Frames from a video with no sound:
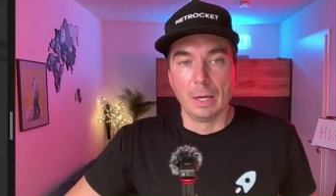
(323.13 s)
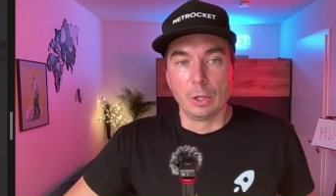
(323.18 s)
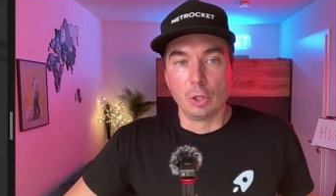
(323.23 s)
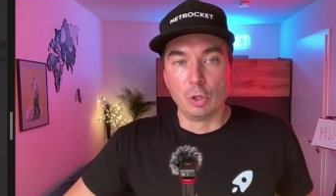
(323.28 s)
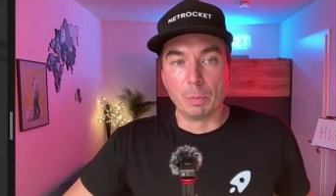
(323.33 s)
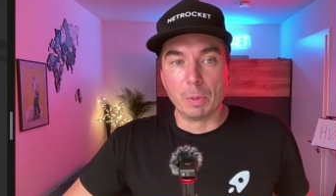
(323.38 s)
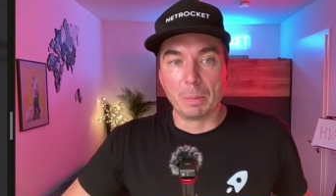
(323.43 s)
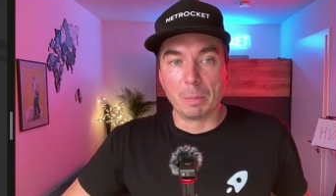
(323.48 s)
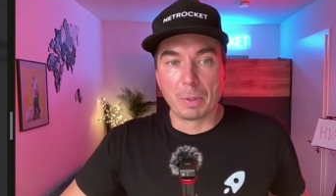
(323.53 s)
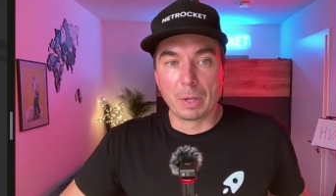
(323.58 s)

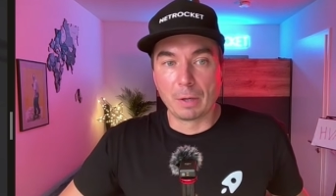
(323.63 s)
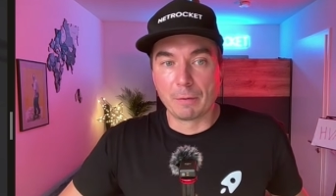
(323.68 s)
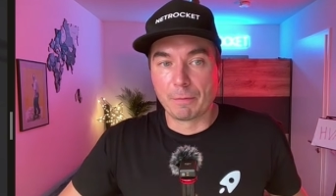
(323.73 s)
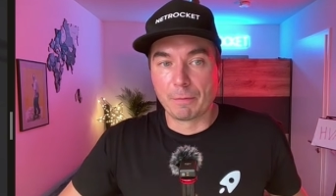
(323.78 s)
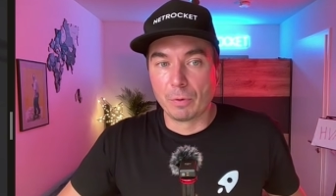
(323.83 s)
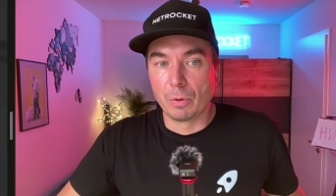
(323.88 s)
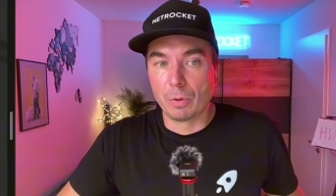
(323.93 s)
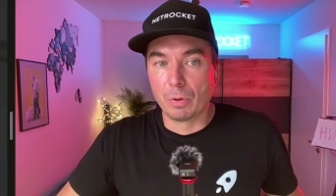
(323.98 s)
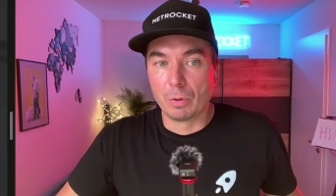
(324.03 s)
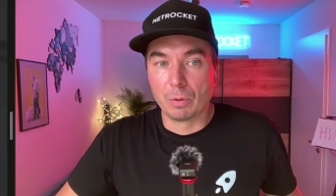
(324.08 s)
You may pay
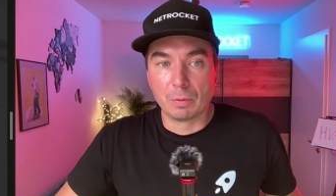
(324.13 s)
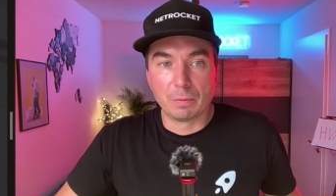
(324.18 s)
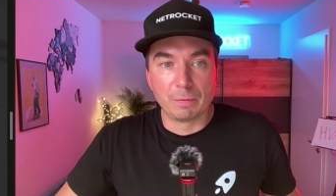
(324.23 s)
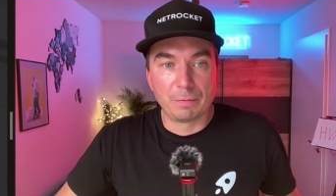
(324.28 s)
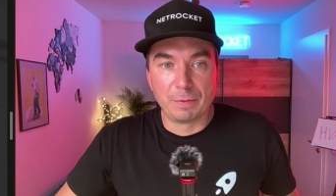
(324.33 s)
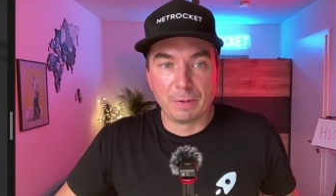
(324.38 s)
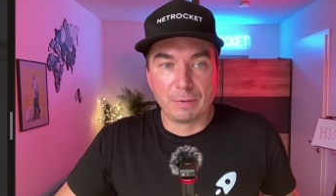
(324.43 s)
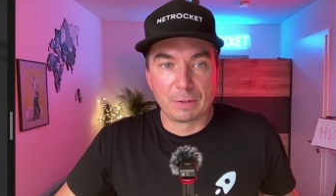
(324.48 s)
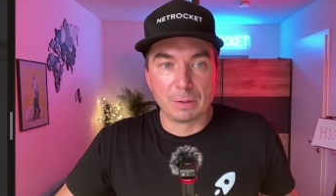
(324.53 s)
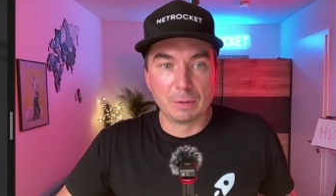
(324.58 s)
for
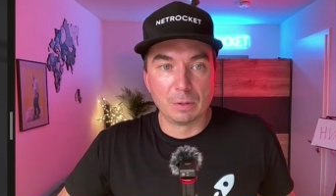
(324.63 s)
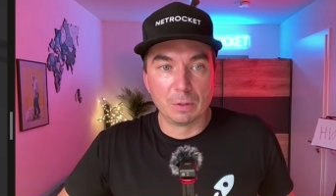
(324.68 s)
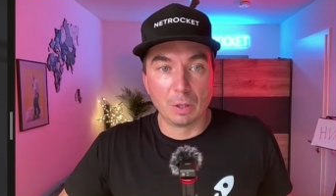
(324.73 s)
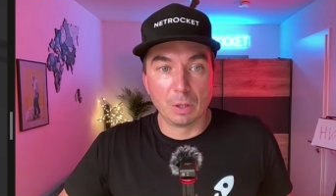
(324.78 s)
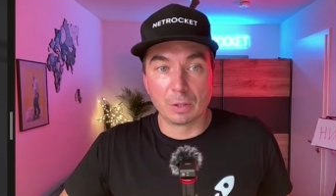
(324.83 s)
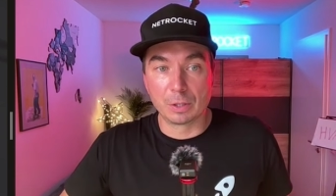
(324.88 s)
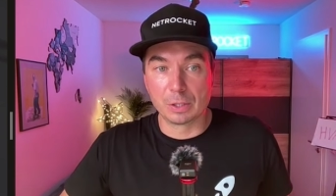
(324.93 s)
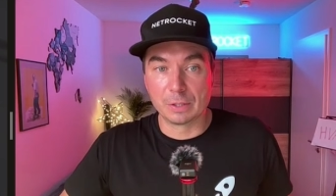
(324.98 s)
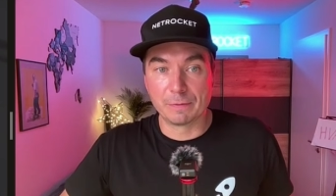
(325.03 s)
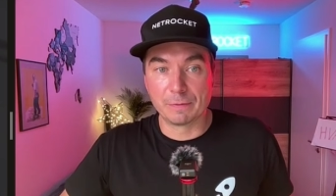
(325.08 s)

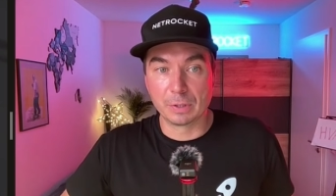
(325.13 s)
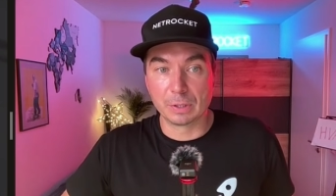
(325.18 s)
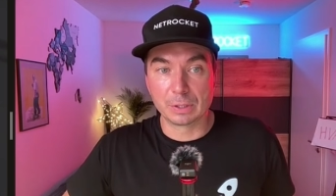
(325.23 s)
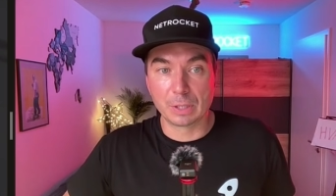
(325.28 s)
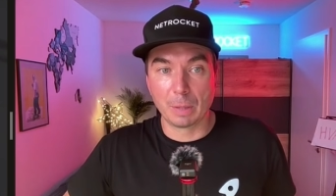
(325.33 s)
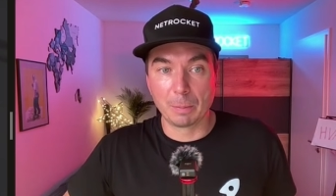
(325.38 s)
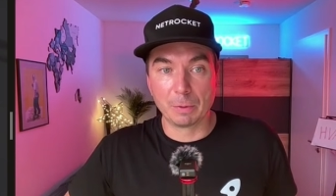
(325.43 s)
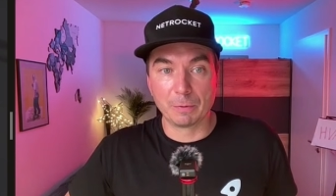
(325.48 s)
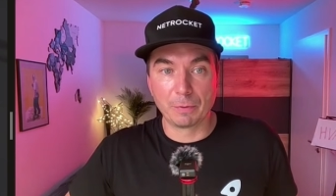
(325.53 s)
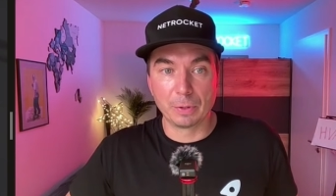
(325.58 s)
$50, for
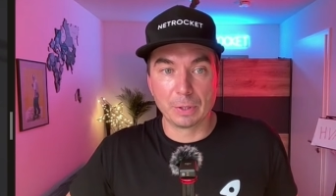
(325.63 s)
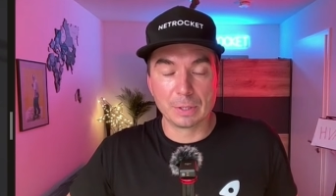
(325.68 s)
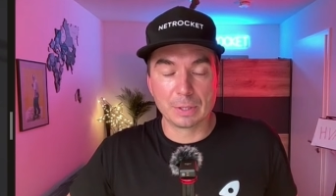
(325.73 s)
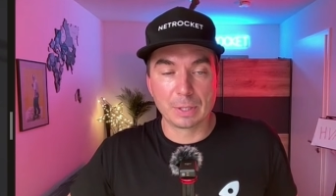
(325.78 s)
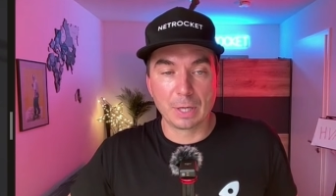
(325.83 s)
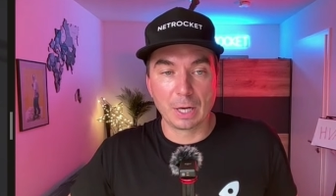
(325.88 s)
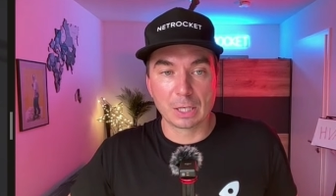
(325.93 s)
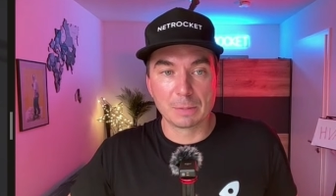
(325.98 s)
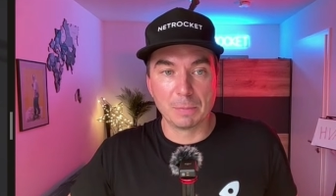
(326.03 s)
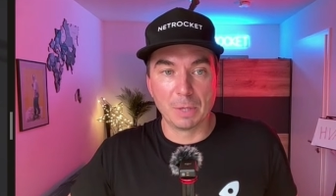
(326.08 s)
example, for this
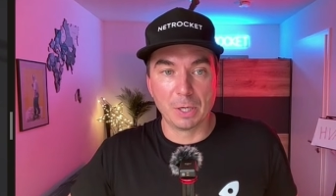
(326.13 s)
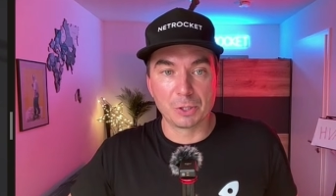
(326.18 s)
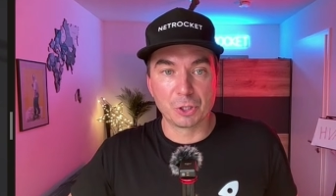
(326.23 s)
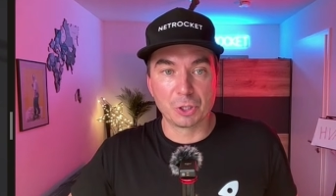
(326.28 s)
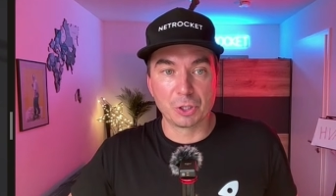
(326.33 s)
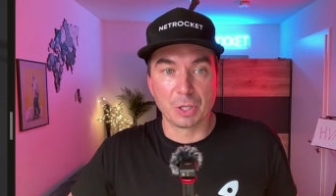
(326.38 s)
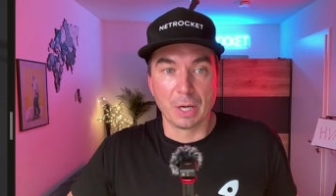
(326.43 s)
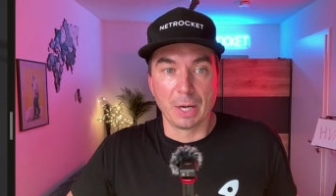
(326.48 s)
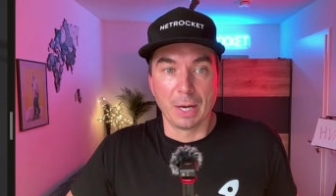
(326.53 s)
text message.